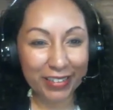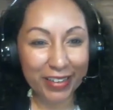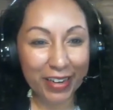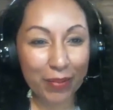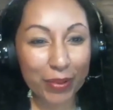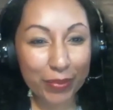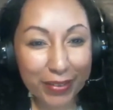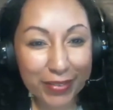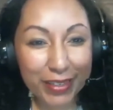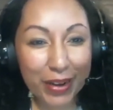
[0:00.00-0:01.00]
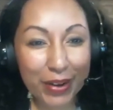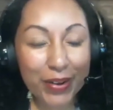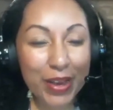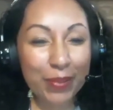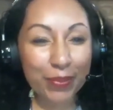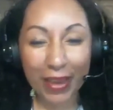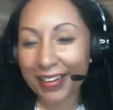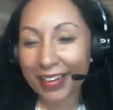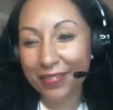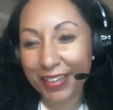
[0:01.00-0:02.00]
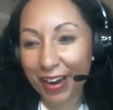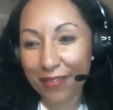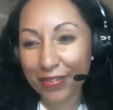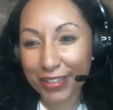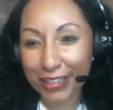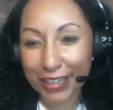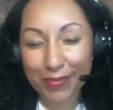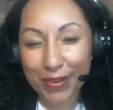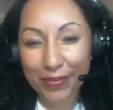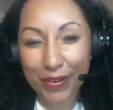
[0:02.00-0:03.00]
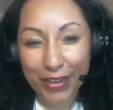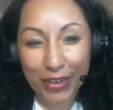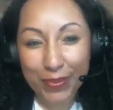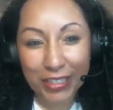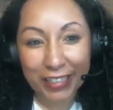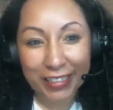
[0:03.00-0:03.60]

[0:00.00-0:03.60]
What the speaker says: couple of weeks ago, but we had a lovely conversation before. Don't be jealous,